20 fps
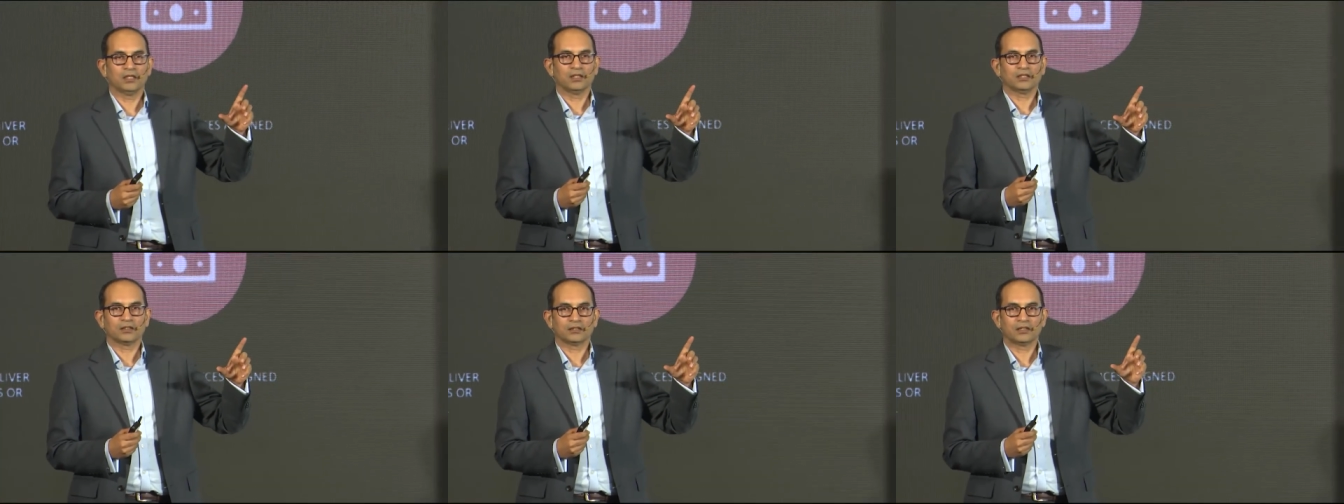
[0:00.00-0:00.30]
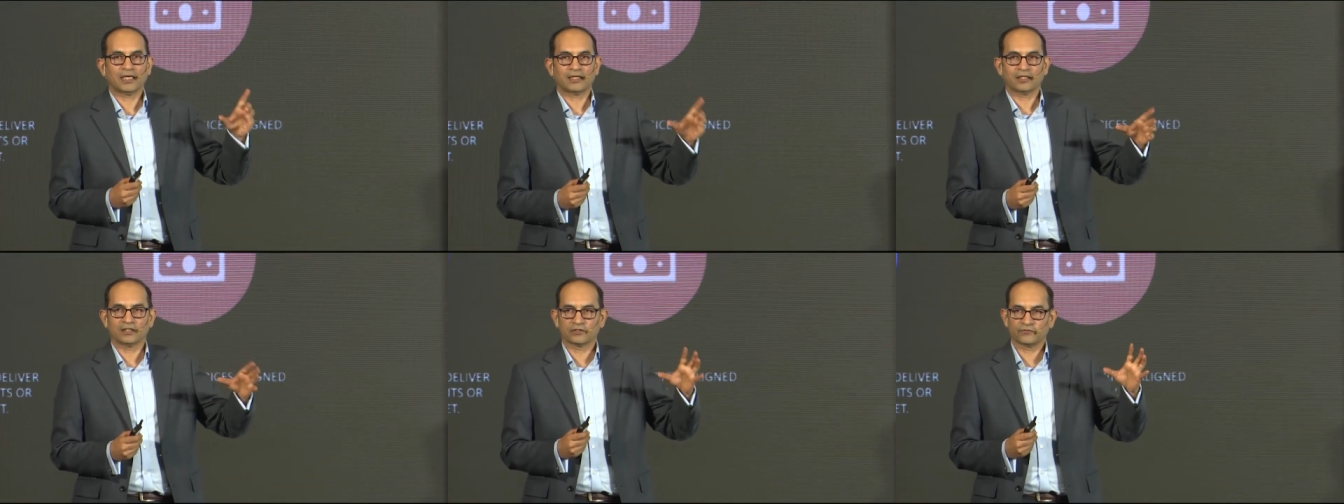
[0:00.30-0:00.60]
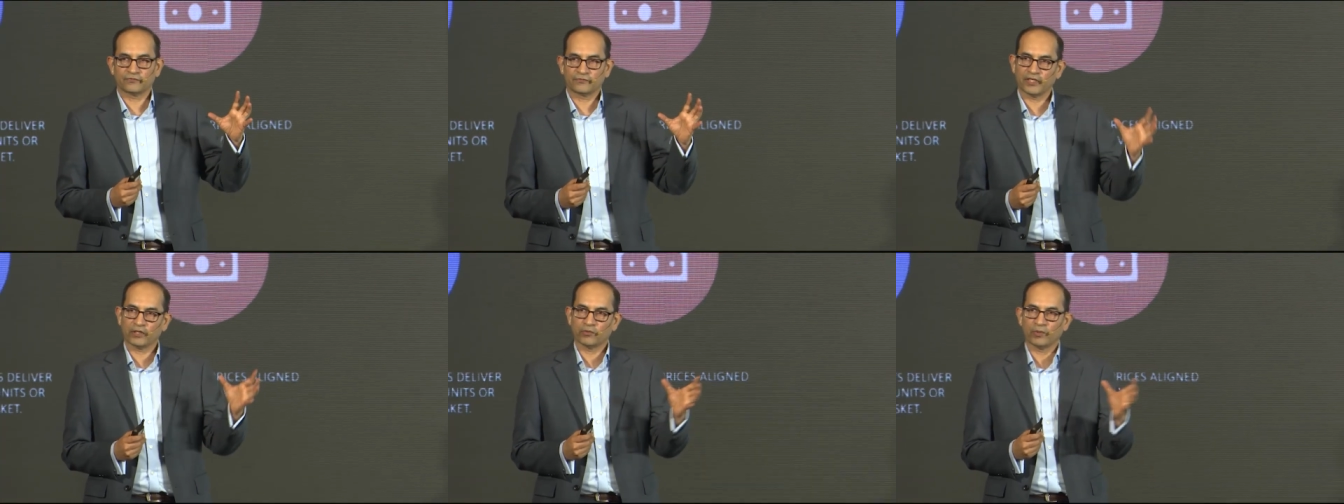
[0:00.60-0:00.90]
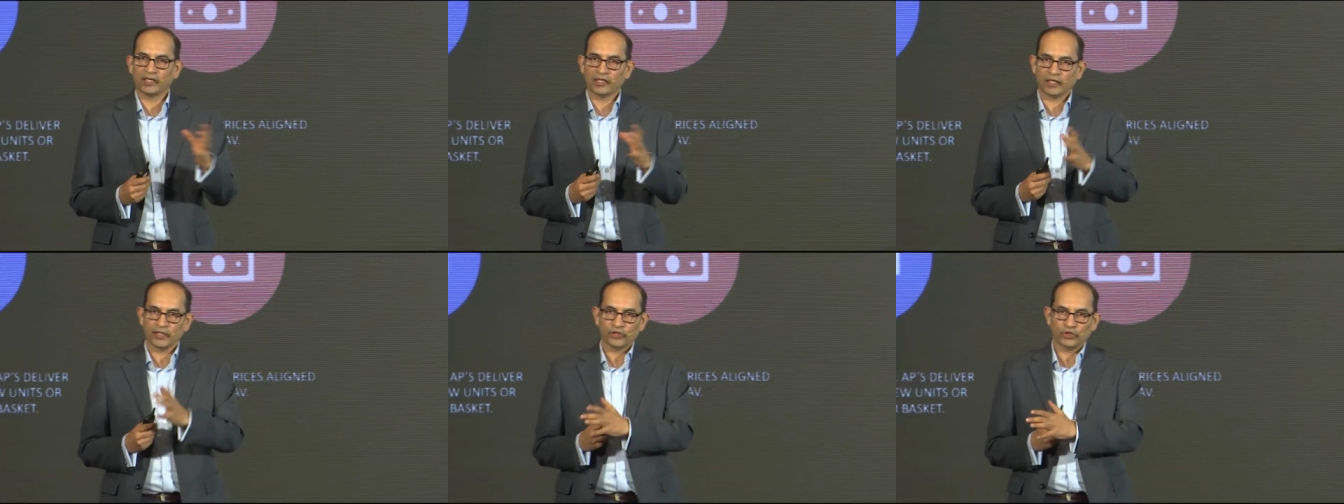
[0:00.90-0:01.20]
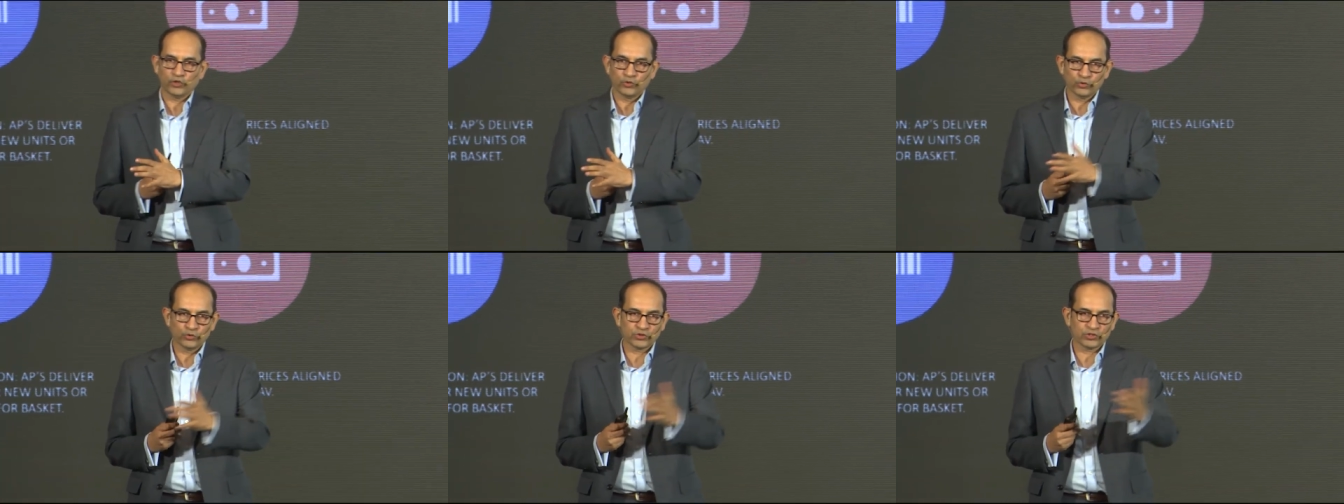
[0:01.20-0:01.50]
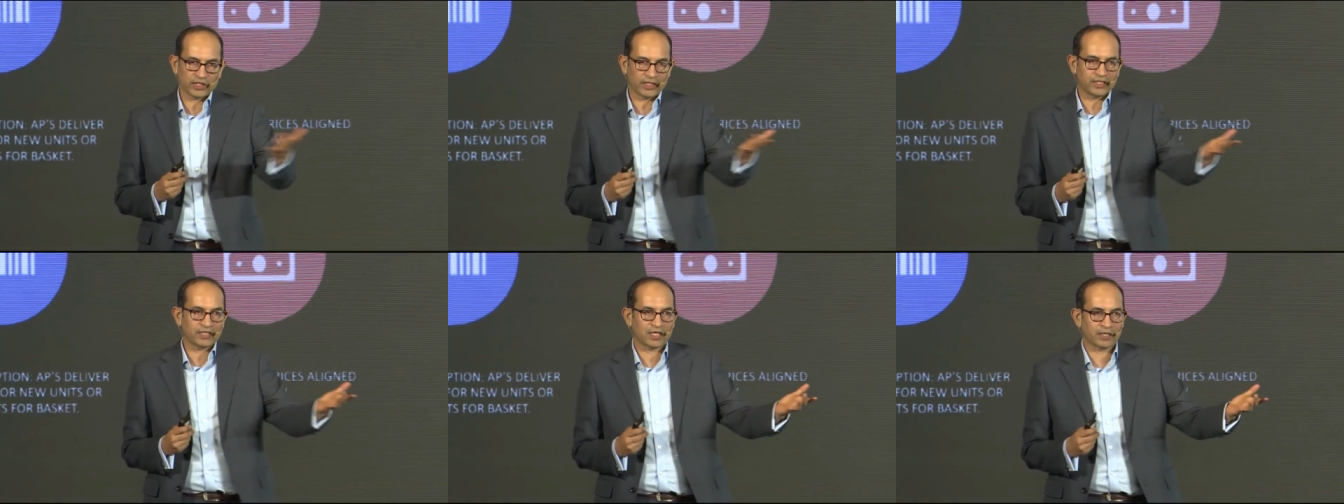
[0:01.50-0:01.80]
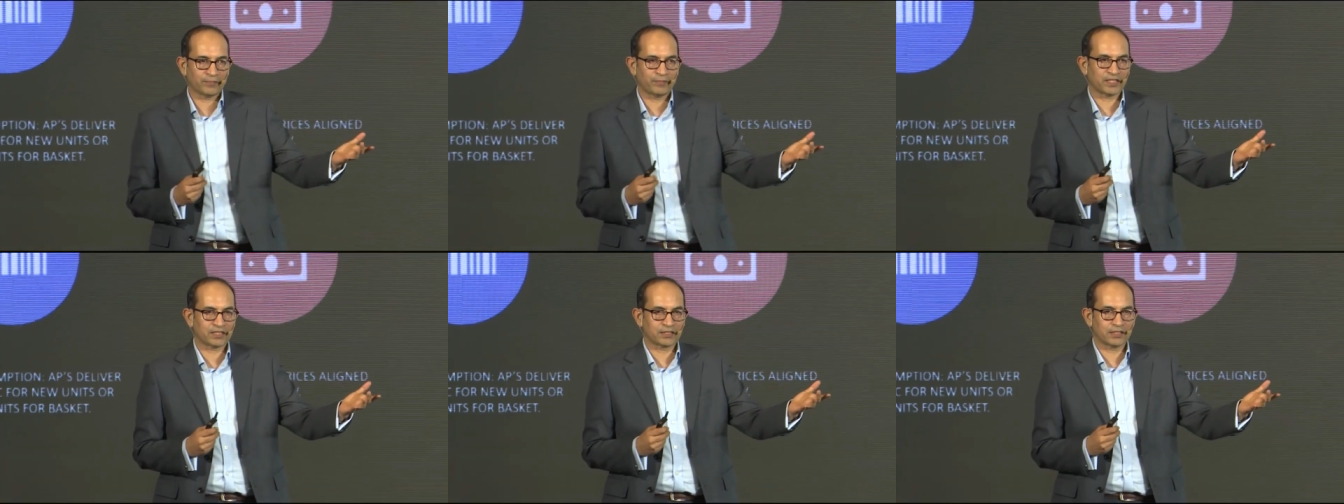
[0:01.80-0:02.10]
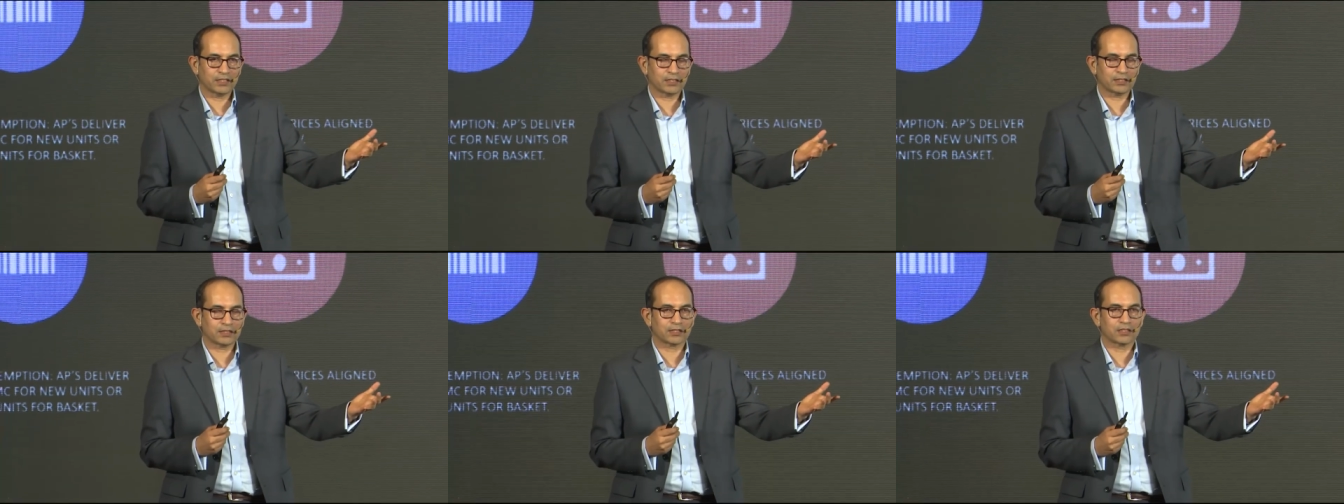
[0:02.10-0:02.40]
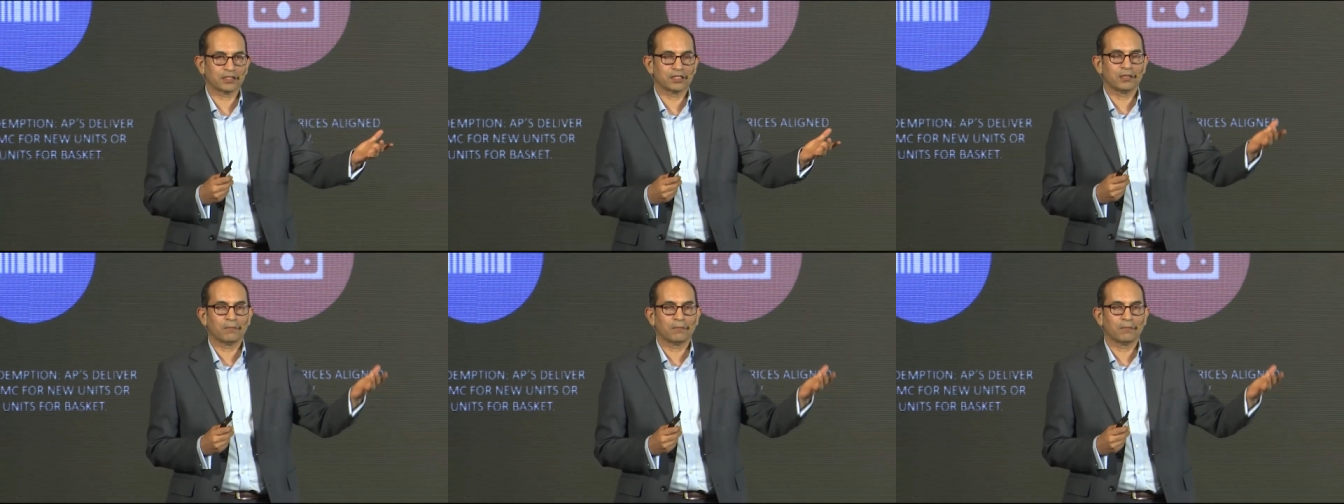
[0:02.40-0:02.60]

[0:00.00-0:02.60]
that is frequently used in our business,